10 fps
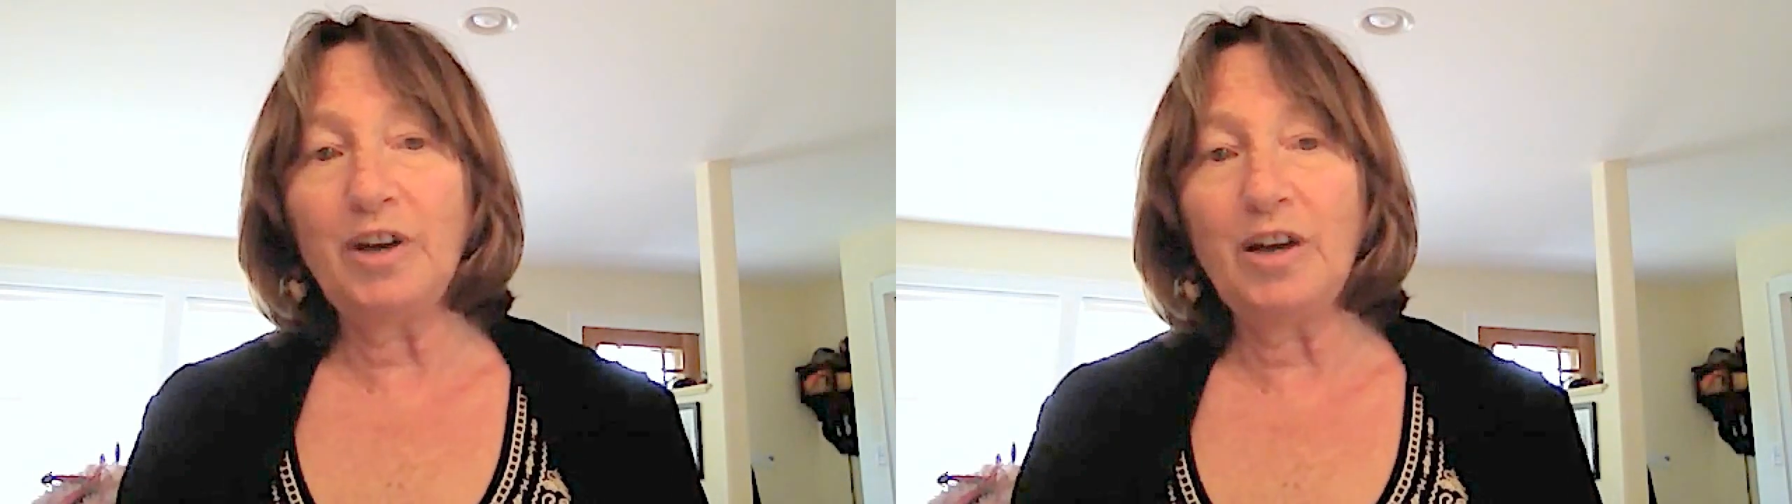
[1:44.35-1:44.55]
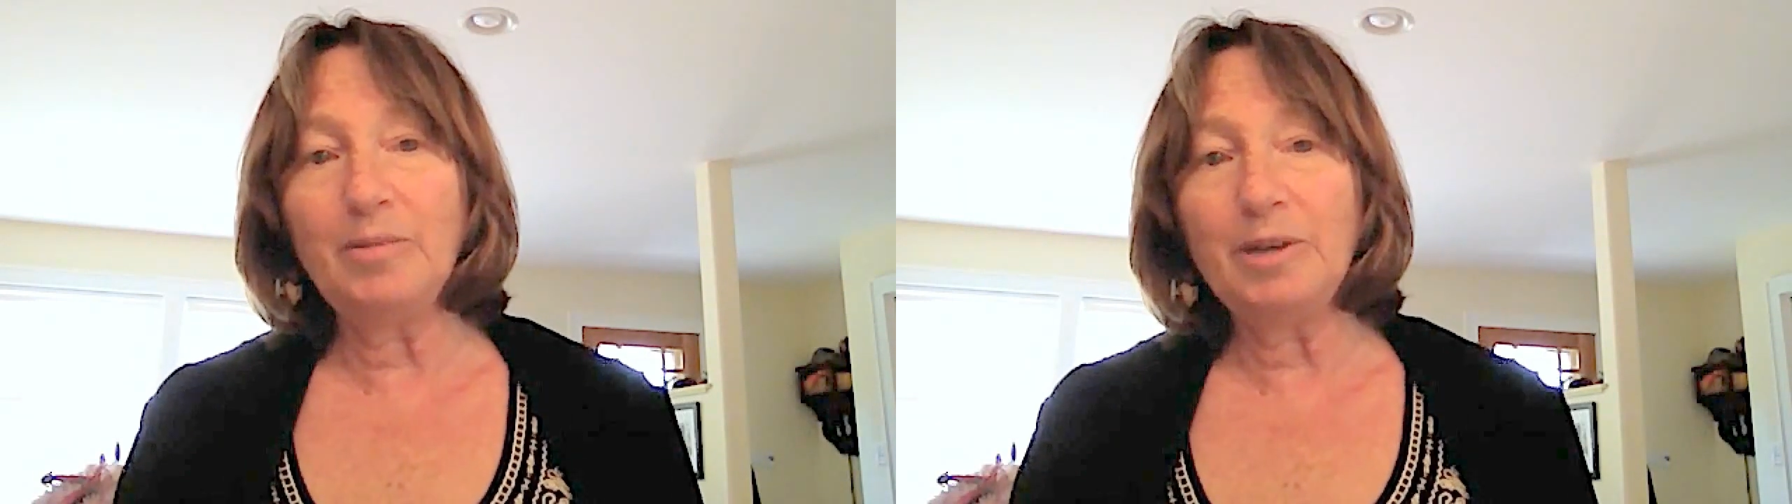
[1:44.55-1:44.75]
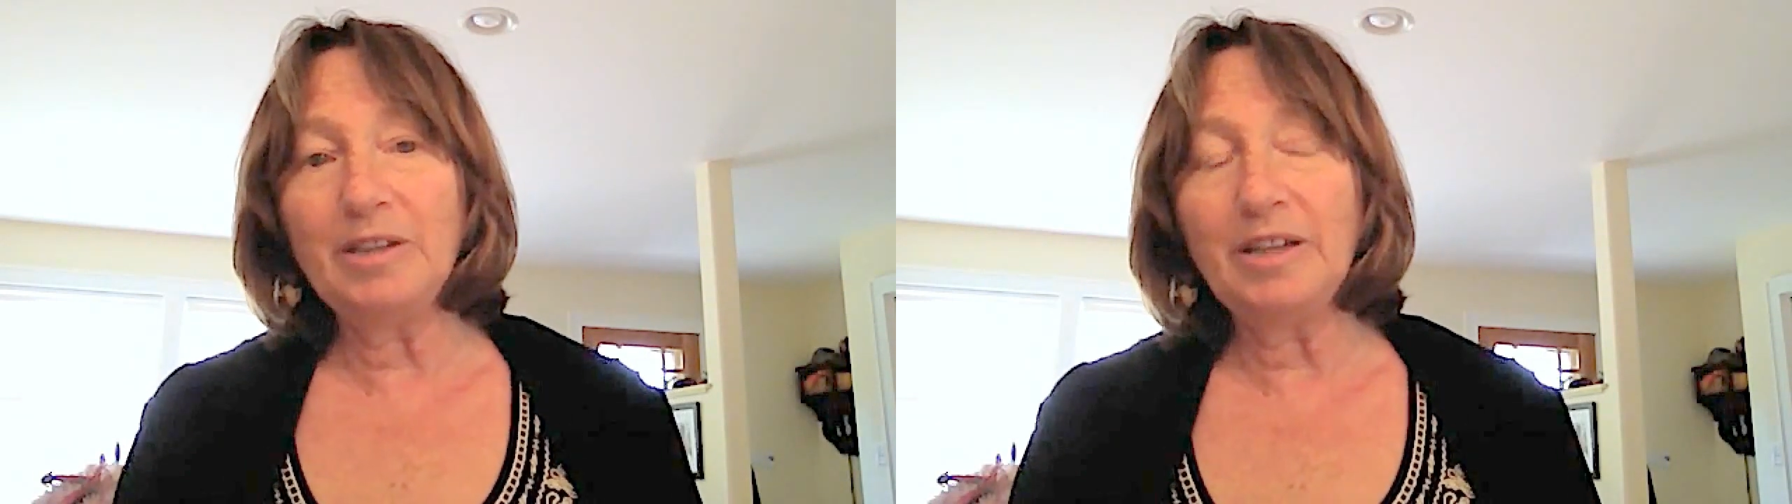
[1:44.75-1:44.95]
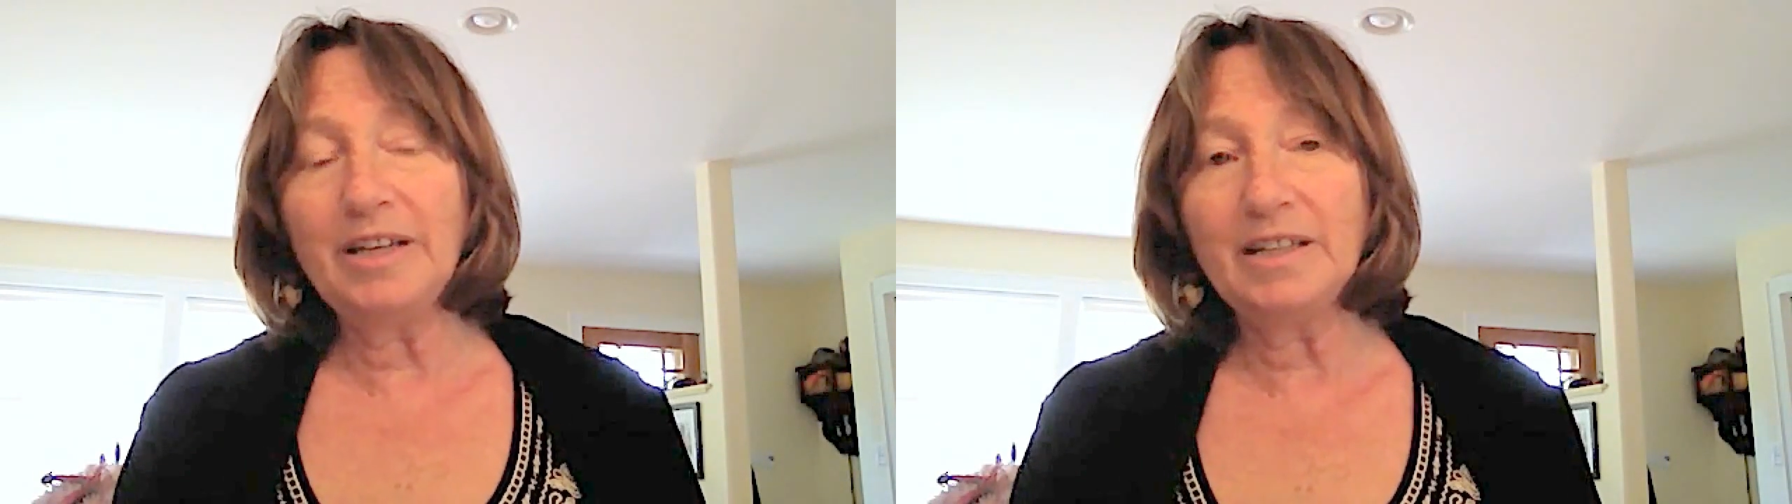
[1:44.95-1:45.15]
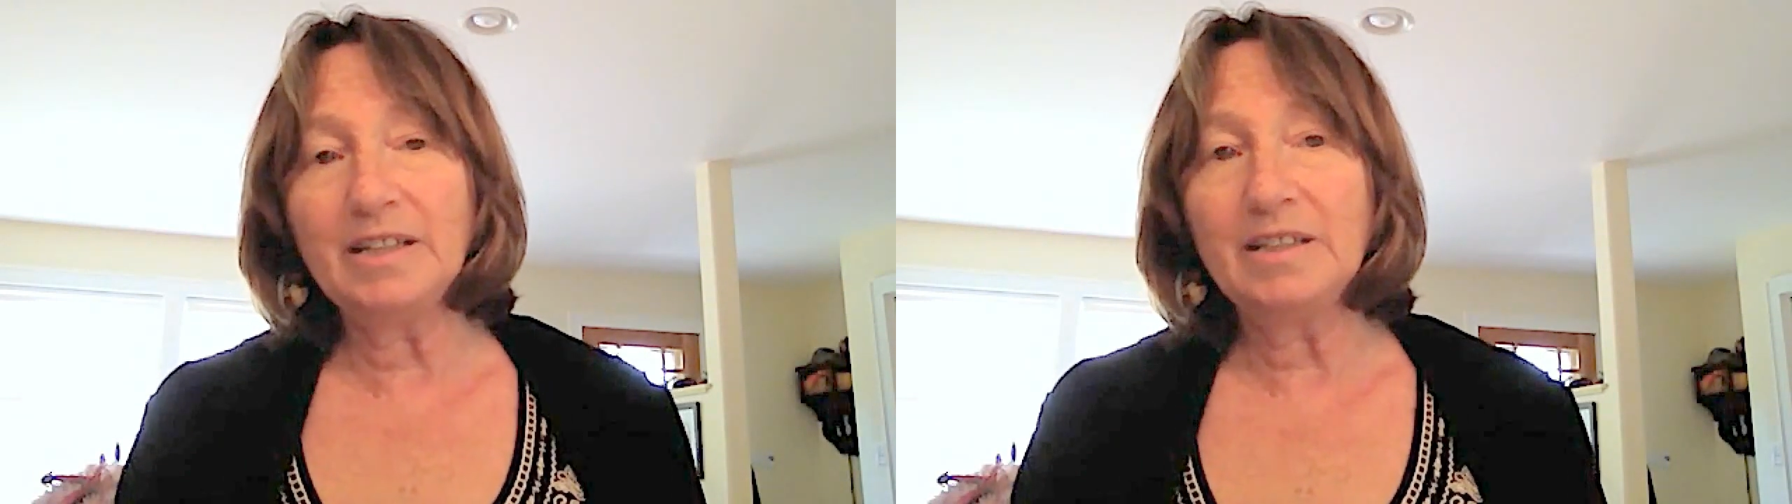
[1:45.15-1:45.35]
time at
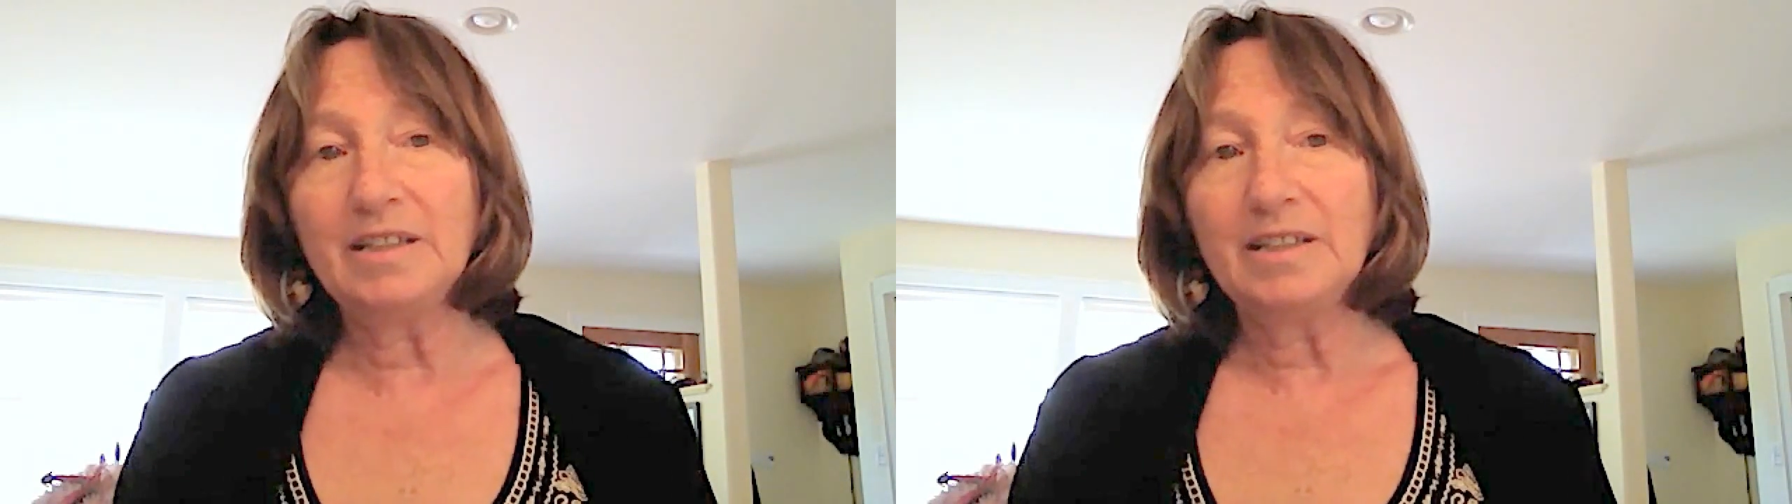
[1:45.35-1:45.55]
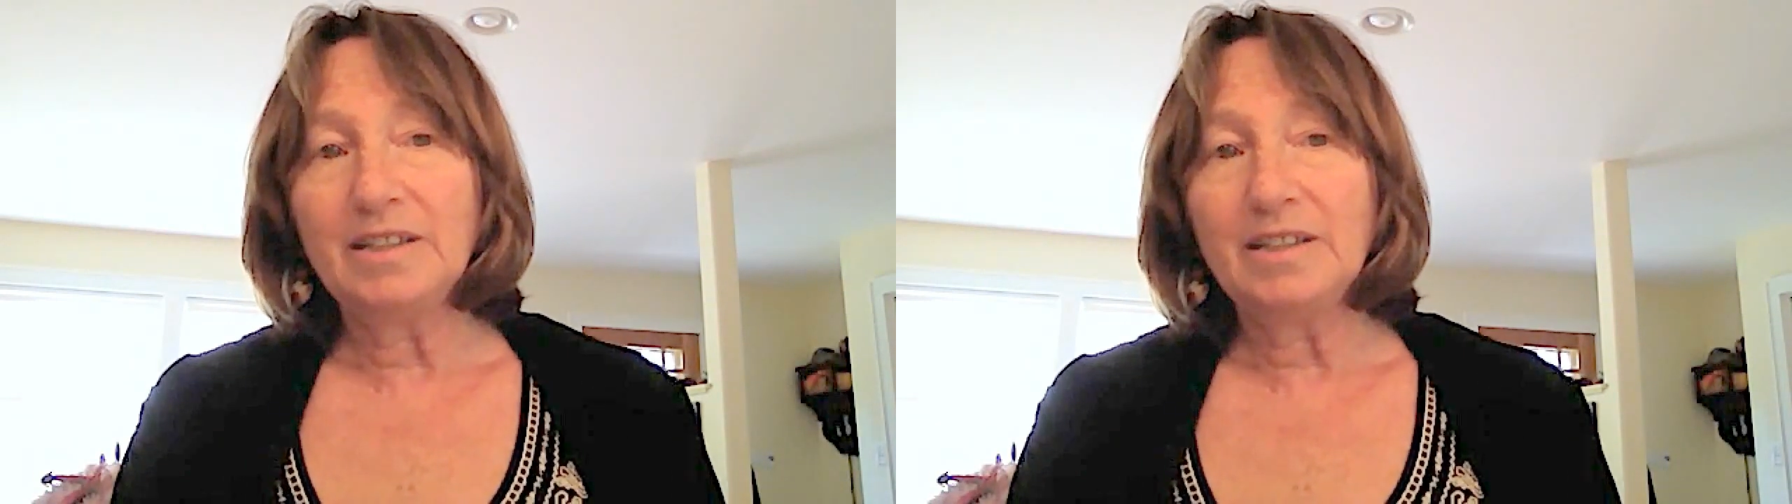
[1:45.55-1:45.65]
like a